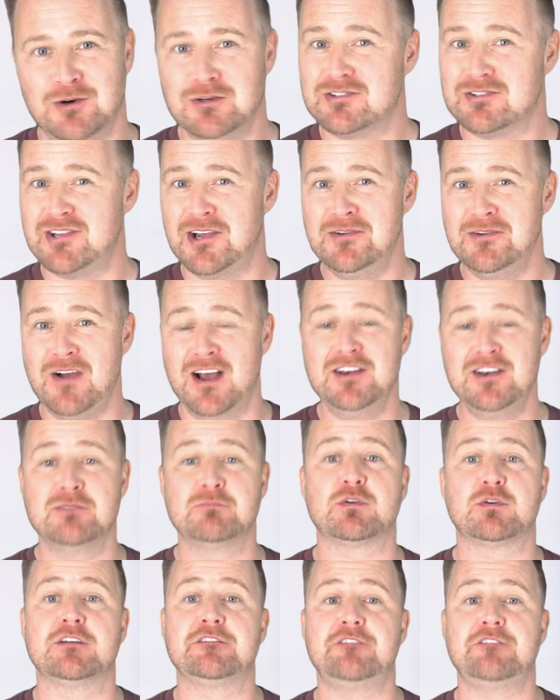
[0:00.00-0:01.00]
Also, a
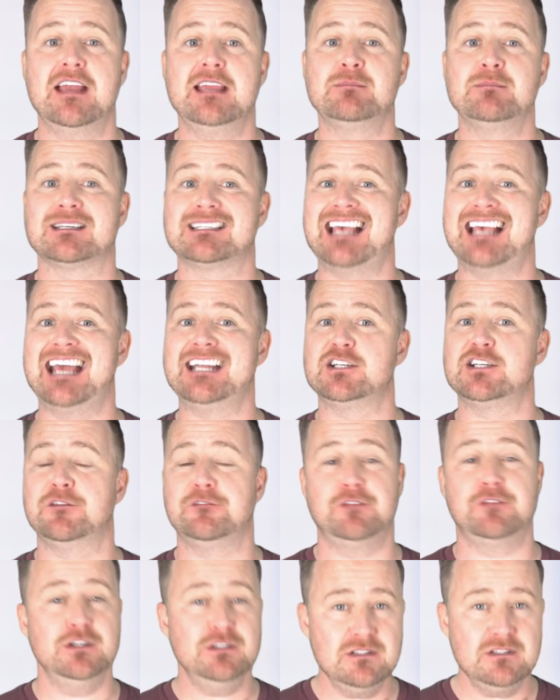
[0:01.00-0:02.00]
number of famous hedge
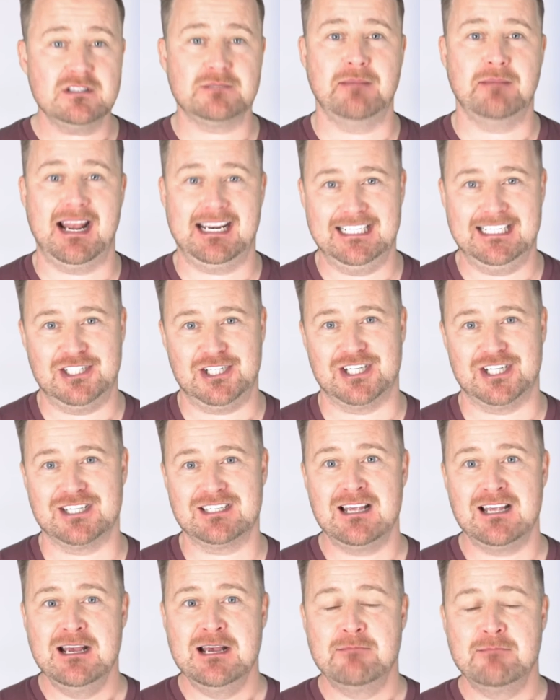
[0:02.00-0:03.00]
fund
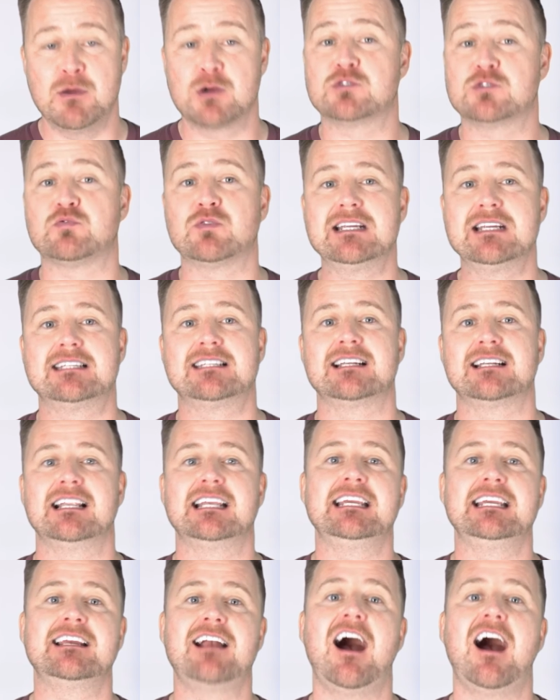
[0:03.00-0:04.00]
managers, most
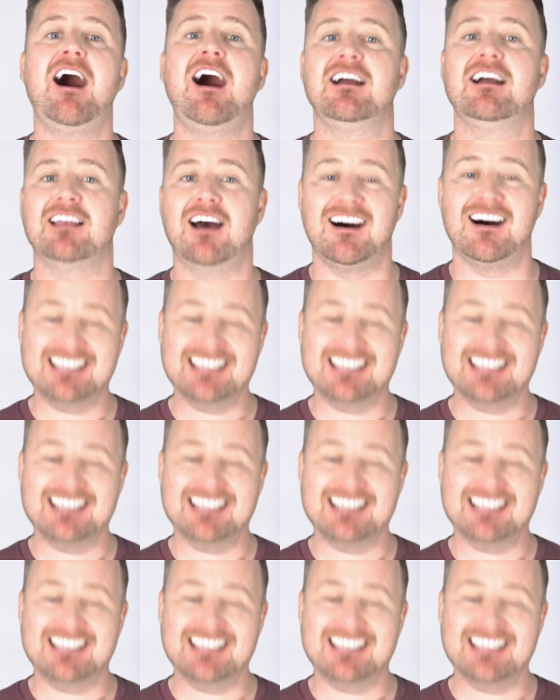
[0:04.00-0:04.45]
recently Carl